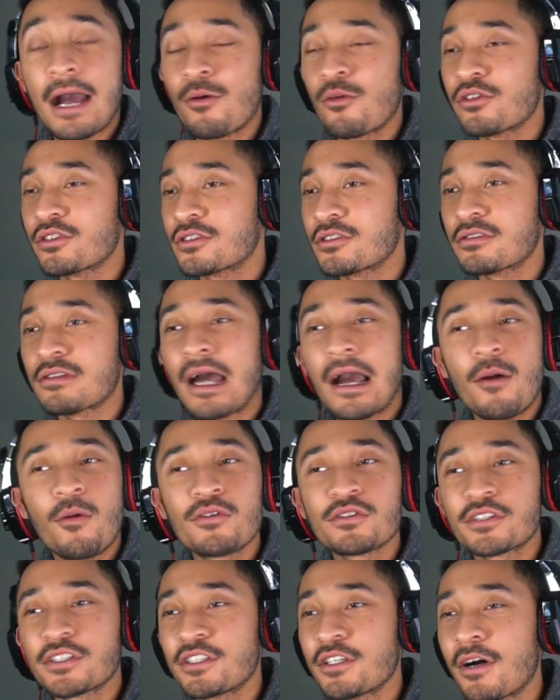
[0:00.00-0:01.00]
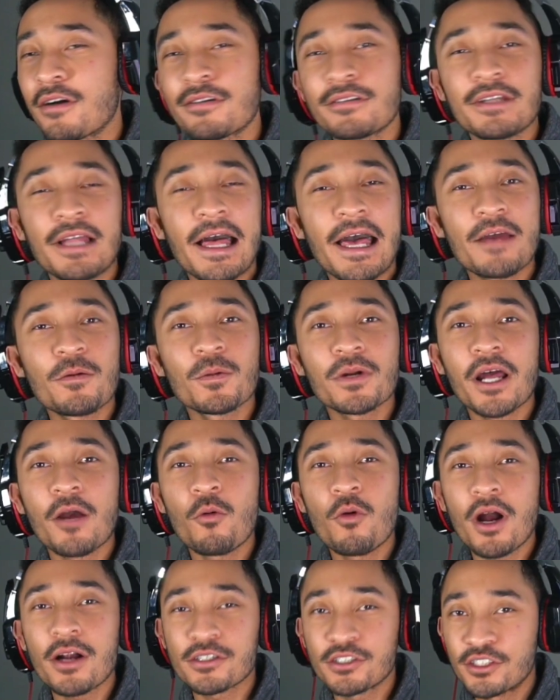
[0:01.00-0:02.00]
I was a young lad when
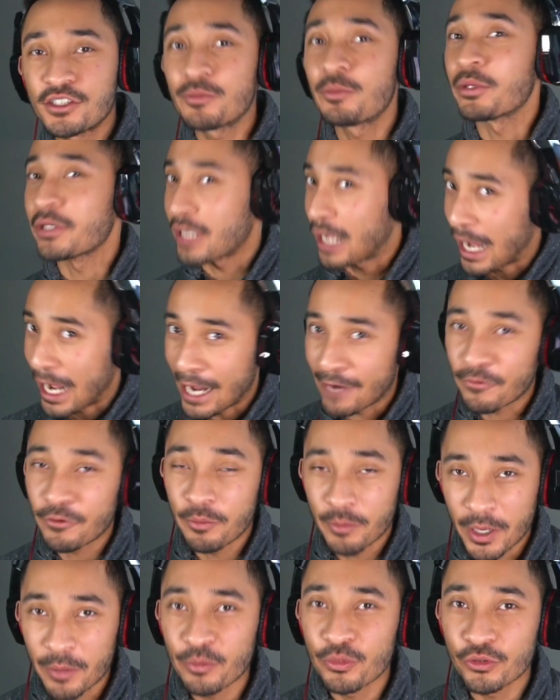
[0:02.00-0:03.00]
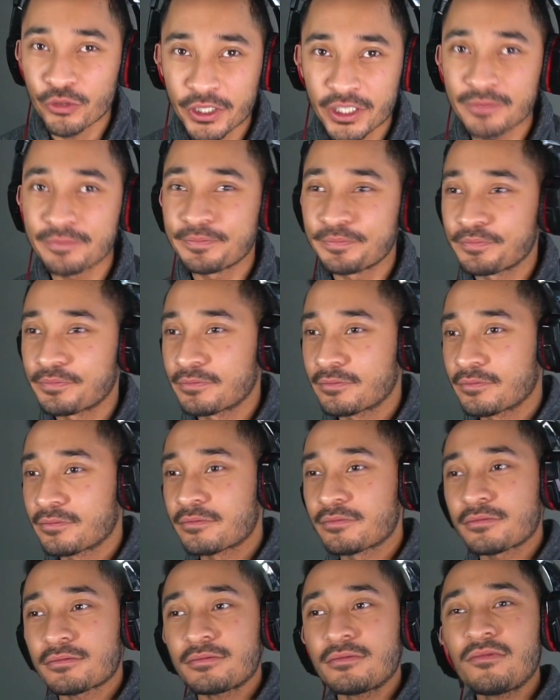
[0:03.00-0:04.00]
I watched it, but I remember it.
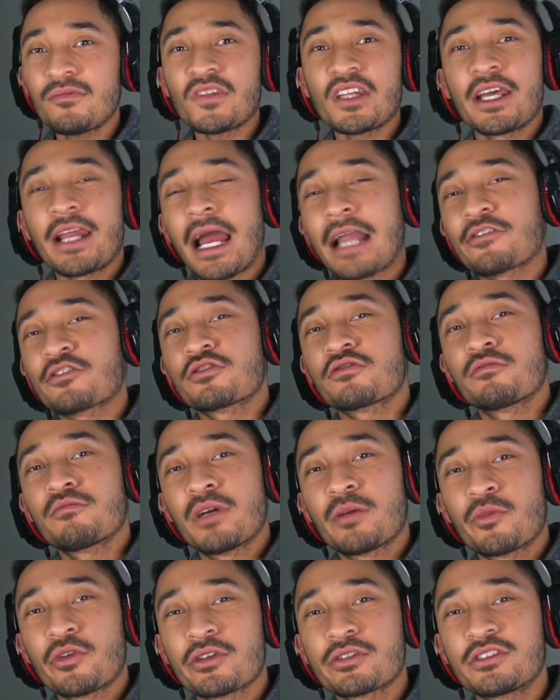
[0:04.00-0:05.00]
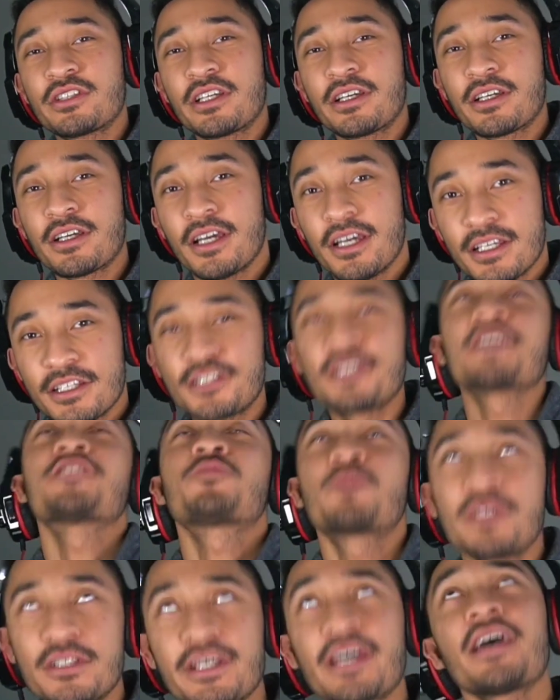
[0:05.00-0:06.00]
I just remember seeing
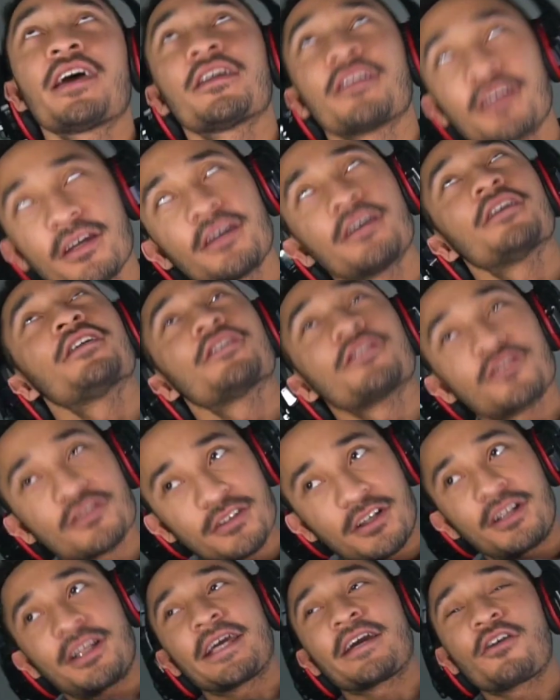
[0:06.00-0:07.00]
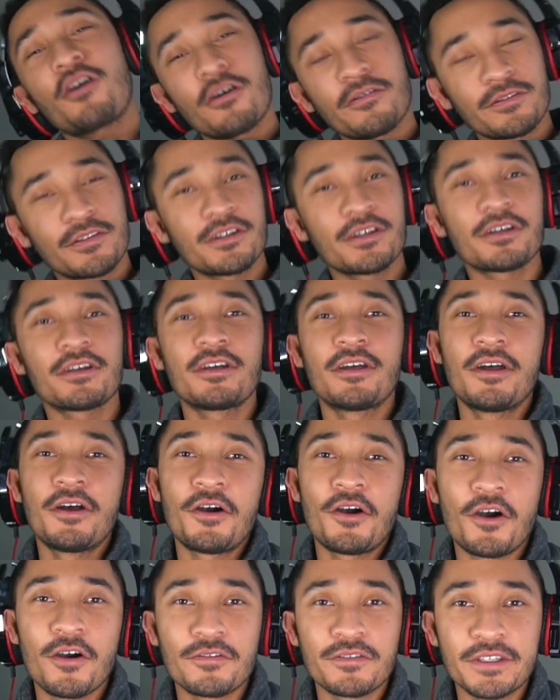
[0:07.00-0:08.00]
GSP's head just clank off the
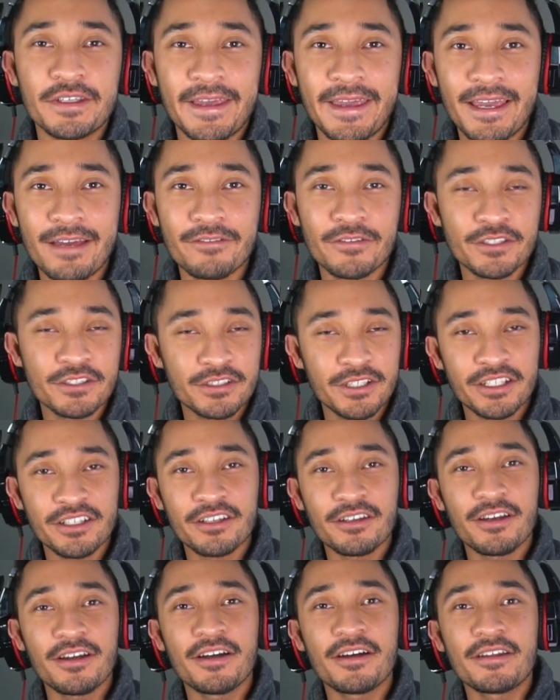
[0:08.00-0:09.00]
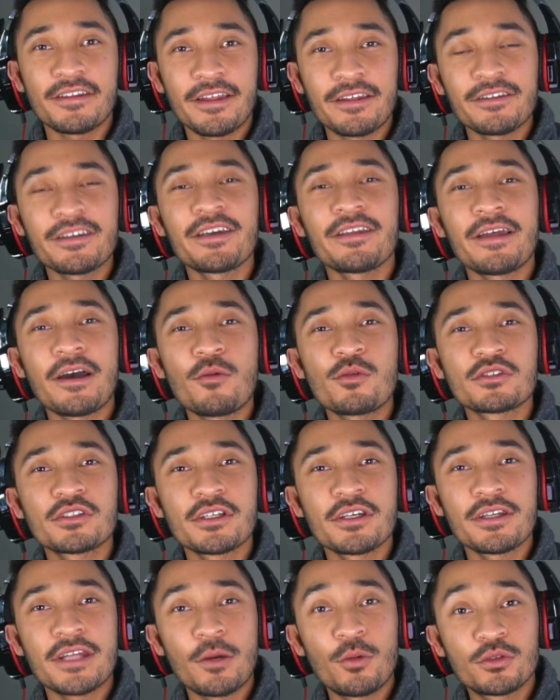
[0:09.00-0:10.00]
canvas. And that
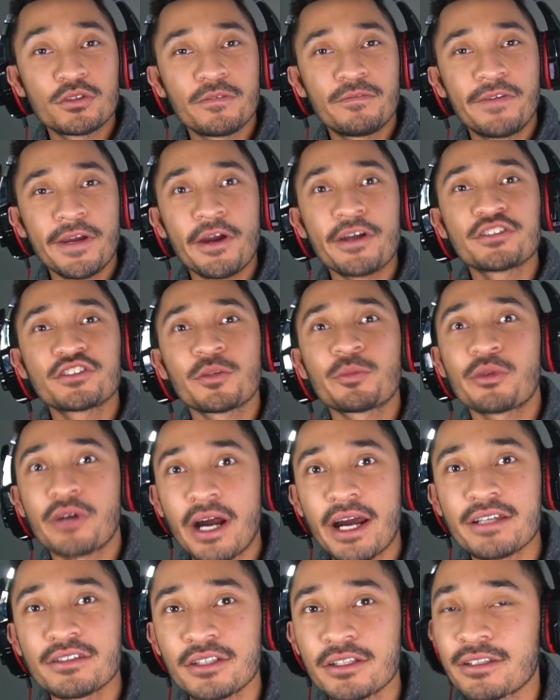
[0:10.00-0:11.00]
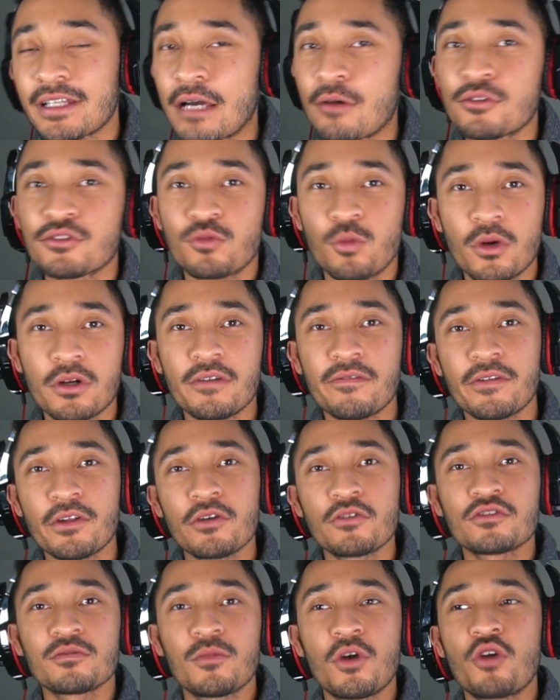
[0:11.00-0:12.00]
was a very surprising. That was one of
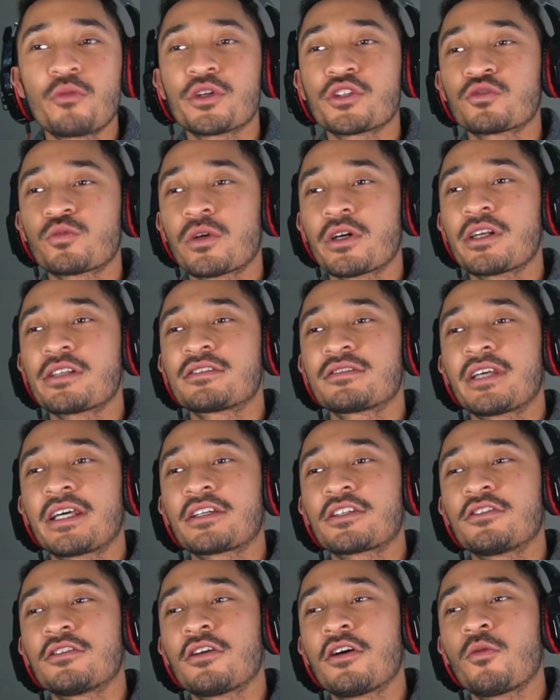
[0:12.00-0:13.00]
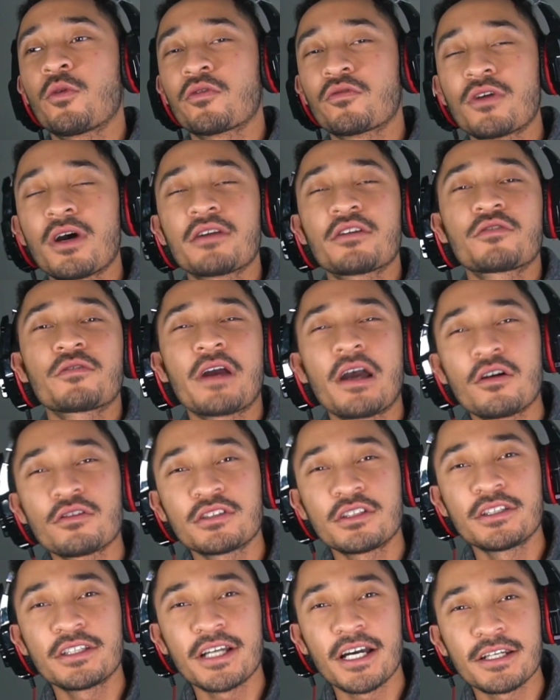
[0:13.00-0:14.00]
those moments where it's like, when Ronda
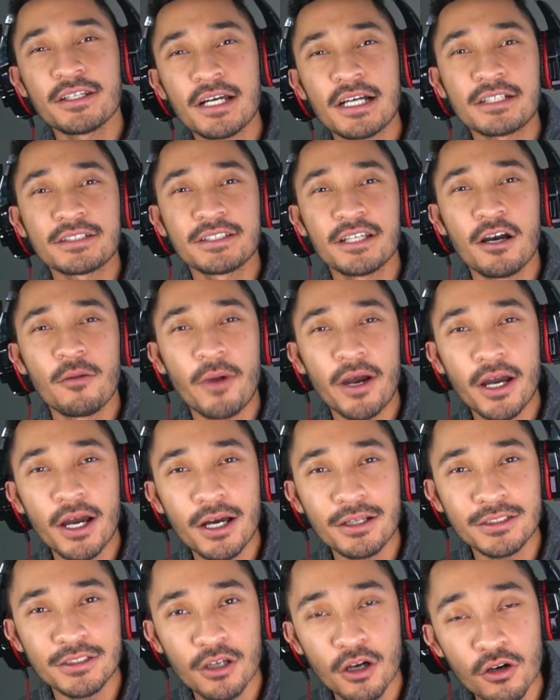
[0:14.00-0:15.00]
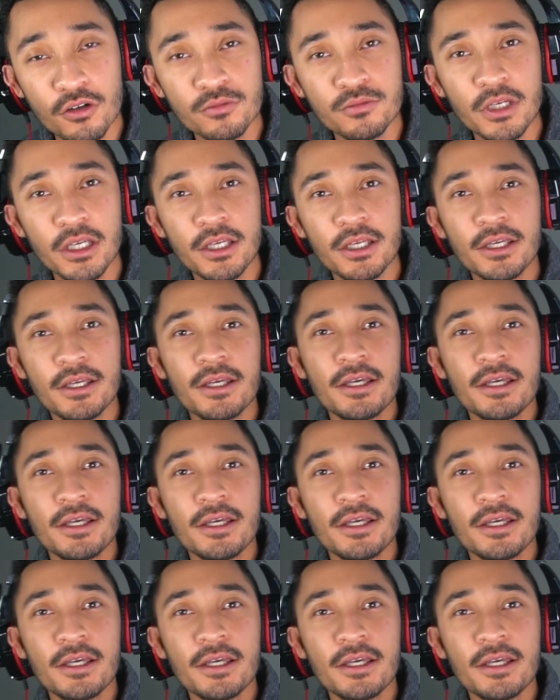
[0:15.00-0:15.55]
Rousey got knocked out by Holly Holm.